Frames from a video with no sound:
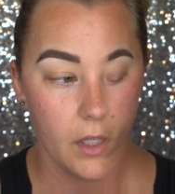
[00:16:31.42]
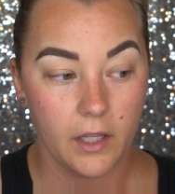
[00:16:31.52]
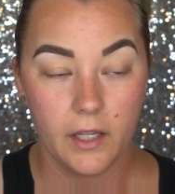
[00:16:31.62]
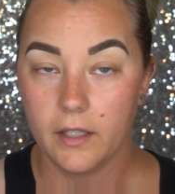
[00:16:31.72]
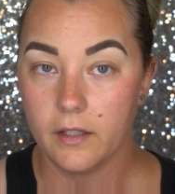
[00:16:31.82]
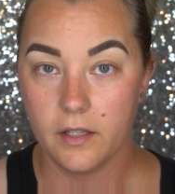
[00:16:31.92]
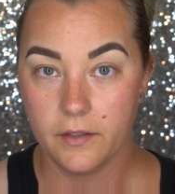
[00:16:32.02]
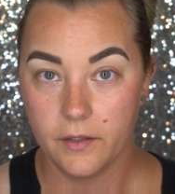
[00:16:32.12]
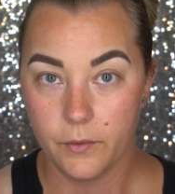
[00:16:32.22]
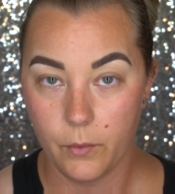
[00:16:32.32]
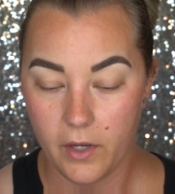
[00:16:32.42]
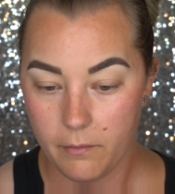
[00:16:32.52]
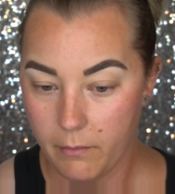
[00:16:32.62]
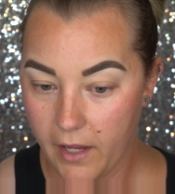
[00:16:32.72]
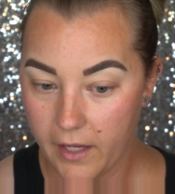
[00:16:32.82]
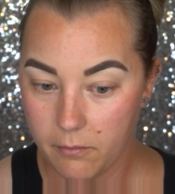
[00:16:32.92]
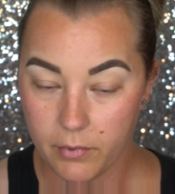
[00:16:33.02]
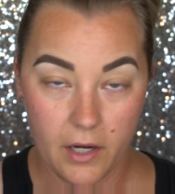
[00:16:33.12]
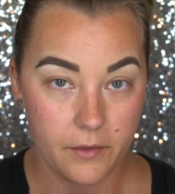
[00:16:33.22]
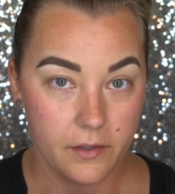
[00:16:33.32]
And this is what my
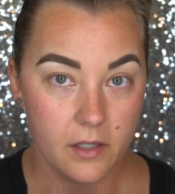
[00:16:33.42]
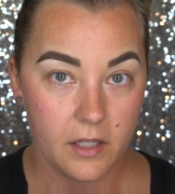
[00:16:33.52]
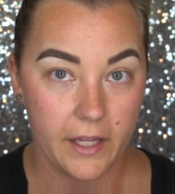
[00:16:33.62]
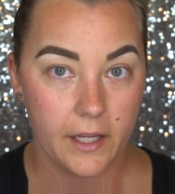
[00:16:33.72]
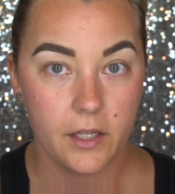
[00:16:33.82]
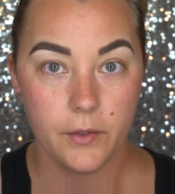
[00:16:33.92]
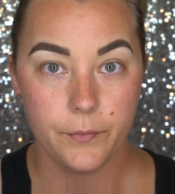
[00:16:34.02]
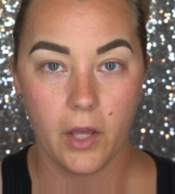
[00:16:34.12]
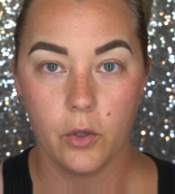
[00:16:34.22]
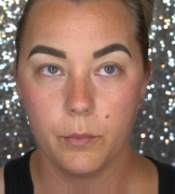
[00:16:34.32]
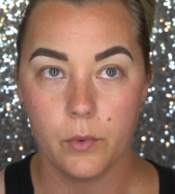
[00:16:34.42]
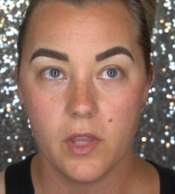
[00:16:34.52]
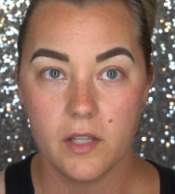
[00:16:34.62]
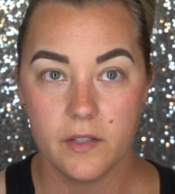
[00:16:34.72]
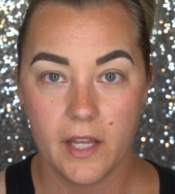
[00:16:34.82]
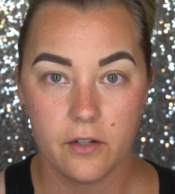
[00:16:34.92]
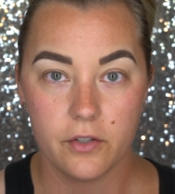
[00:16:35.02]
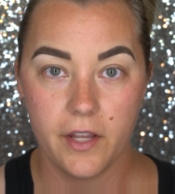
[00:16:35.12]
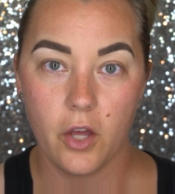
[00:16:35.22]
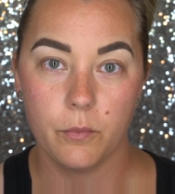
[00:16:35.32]
brows look like. I hope that this
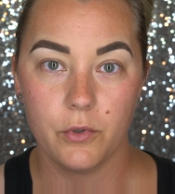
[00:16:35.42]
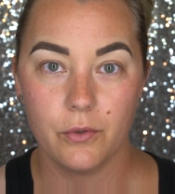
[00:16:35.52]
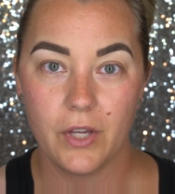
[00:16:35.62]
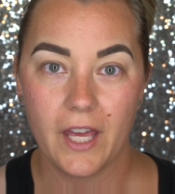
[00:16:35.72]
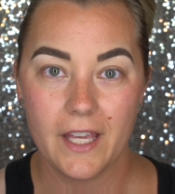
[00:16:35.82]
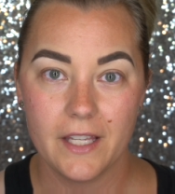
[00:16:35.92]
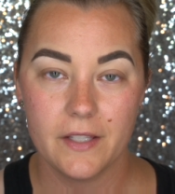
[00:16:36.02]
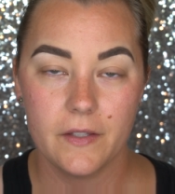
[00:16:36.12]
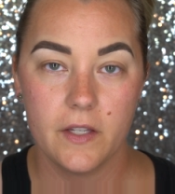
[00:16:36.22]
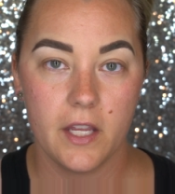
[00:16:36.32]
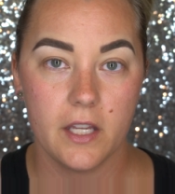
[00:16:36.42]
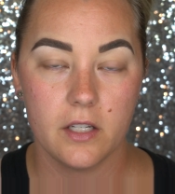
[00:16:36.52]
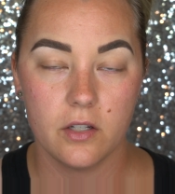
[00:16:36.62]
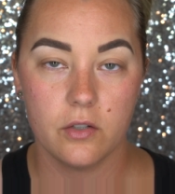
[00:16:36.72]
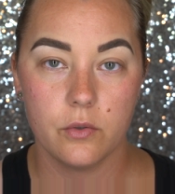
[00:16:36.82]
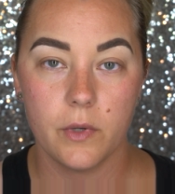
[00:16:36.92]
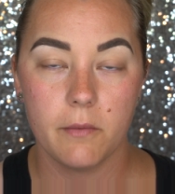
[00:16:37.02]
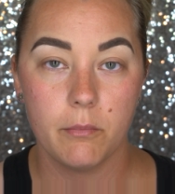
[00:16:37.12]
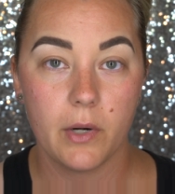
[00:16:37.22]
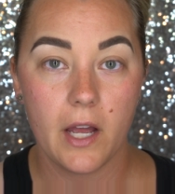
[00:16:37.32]
actually helped you guys in
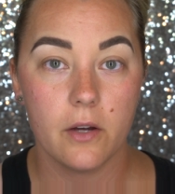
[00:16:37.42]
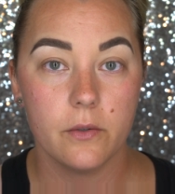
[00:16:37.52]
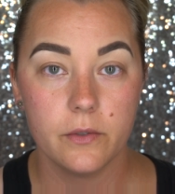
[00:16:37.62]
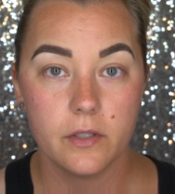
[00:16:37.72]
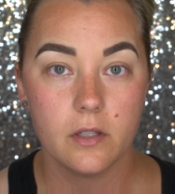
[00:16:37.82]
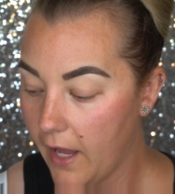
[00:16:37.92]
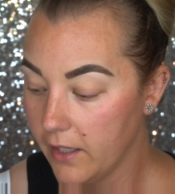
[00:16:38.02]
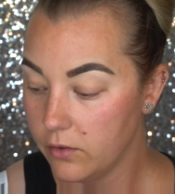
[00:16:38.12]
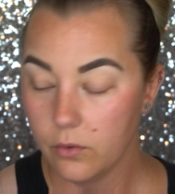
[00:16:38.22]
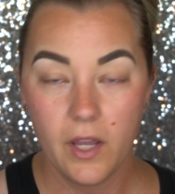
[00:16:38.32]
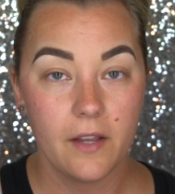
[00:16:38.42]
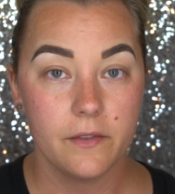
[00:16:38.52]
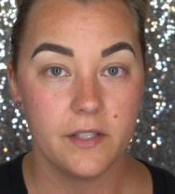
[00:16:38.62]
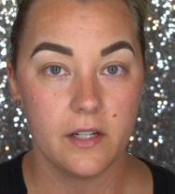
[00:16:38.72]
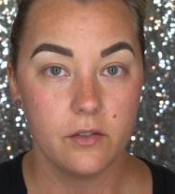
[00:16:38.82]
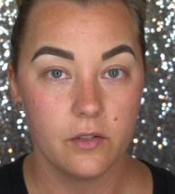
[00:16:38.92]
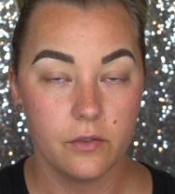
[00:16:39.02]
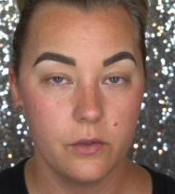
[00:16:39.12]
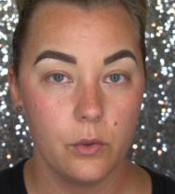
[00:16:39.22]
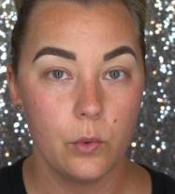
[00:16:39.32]
doing brows. I do have
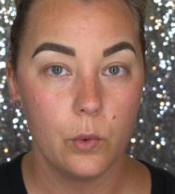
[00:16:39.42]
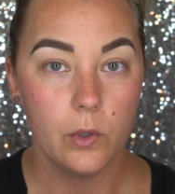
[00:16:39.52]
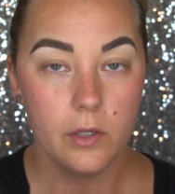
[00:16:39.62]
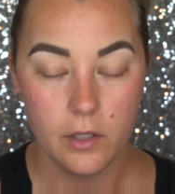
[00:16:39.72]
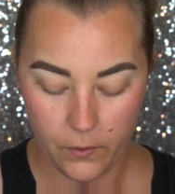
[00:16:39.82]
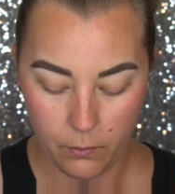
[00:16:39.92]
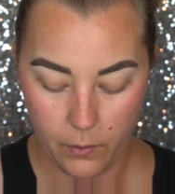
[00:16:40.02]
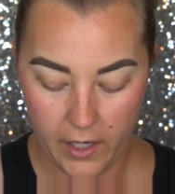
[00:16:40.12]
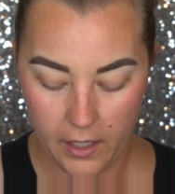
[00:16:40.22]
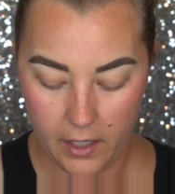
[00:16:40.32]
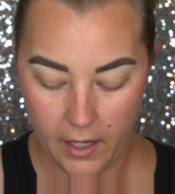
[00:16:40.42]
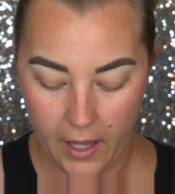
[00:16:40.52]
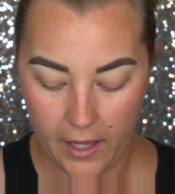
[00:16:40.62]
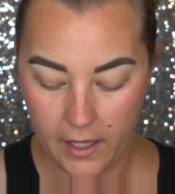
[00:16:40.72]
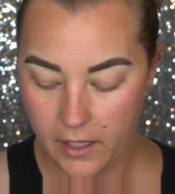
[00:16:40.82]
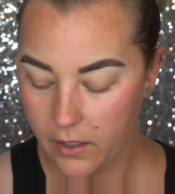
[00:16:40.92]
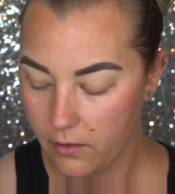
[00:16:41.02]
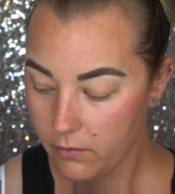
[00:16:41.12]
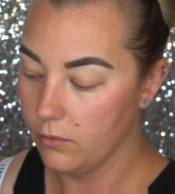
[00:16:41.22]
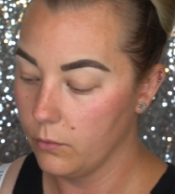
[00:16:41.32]
stencils too for when
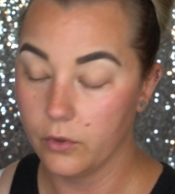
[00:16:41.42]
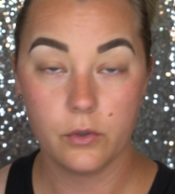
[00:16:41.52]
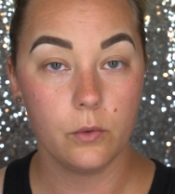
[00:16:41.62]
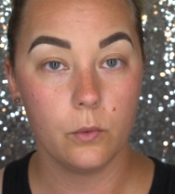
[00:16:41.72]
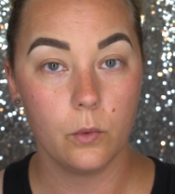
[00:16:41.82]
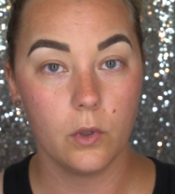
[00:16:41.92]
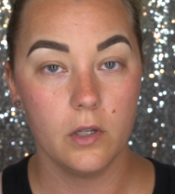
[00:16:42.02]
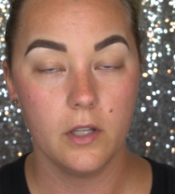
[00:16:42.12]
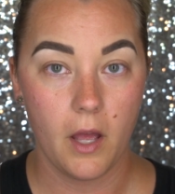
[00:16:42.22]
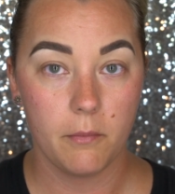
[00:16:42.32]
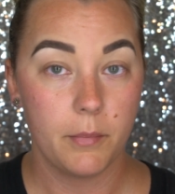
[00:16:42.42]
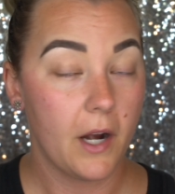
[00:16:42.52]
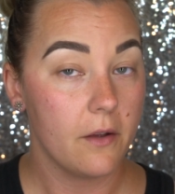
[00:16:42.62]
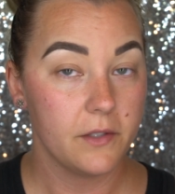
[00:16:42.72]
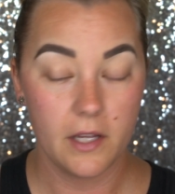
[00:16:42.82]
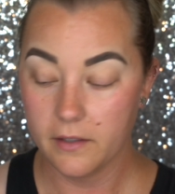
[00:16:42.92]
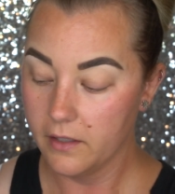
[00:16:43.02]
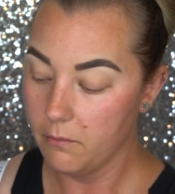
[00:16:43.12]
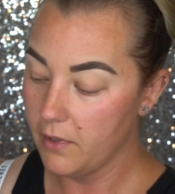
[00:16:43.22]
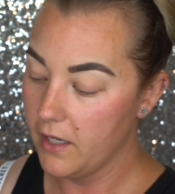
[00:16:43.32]
I will do brows on
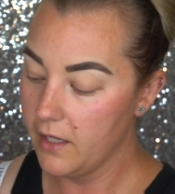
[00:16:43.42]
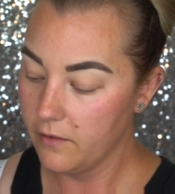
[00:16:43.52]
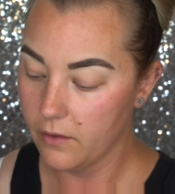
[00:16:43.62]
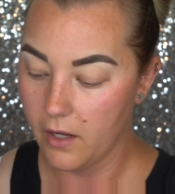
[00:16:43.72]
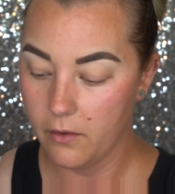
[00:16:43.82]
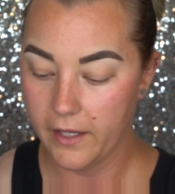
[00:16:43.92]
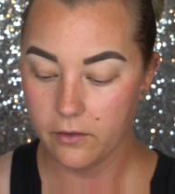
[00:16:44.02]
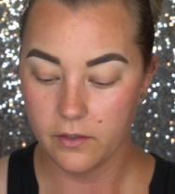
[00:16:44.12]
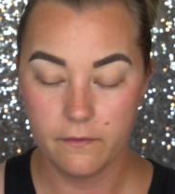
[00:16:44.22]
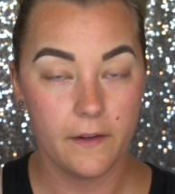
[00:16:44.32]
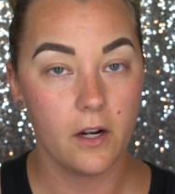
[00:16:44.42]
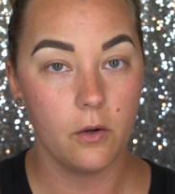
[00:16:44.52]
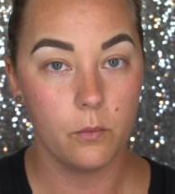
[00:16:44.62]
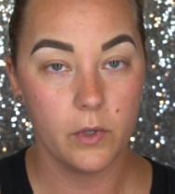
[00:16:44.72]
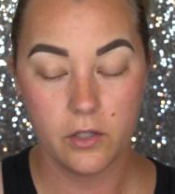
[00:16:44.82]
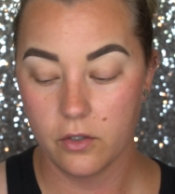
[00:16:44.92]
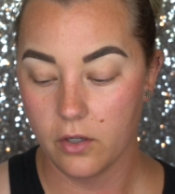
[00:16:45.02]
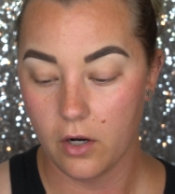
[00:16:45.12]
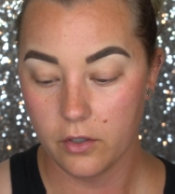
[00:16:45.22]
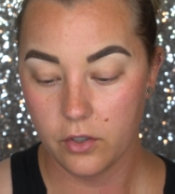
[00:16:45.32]
somebody, so I'll actually figure out
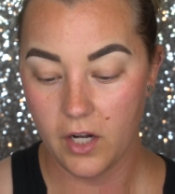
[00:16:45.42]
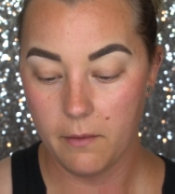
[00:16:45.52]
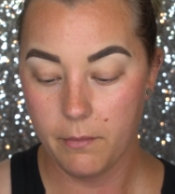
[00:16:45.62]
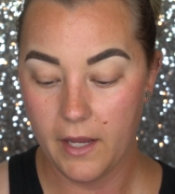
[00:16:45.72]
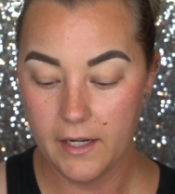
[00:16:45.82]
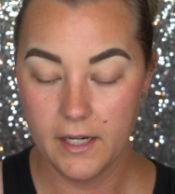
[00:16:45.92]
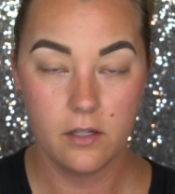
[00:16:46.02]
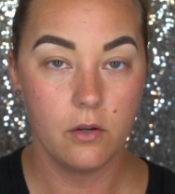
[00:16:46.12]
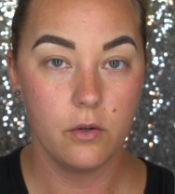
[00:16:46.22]
which shape I need to